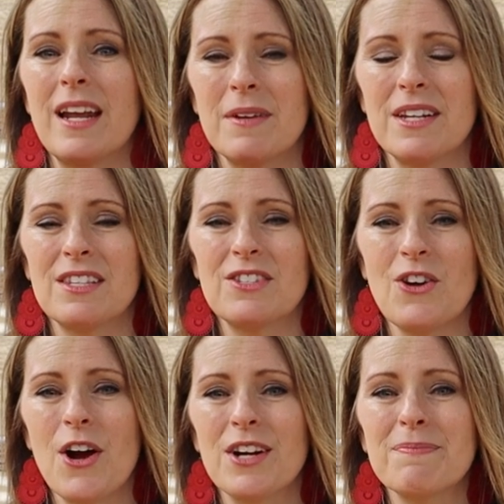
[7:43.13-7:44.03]
I'm going to
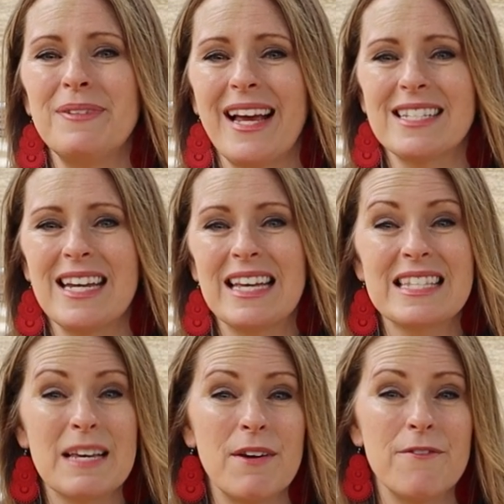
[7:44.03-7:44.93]
start planting
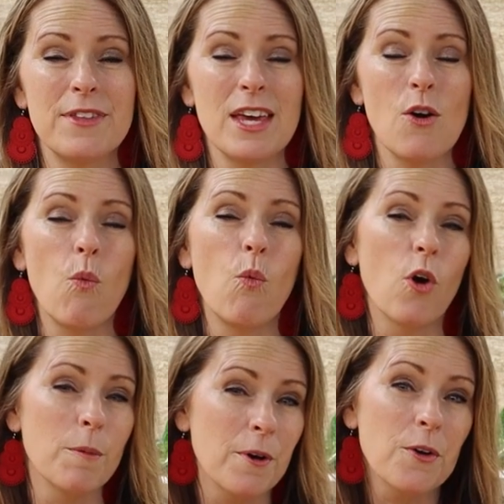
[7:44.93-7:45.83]
some of the
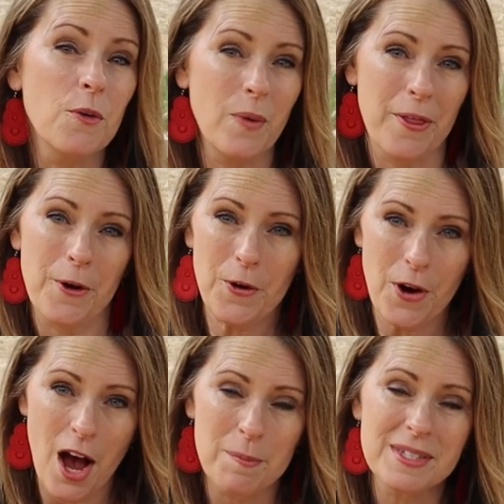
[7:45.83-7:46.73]
warmer weather
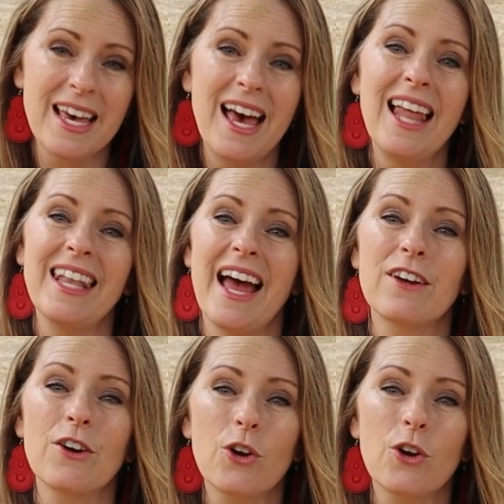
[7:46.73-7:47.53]
crops like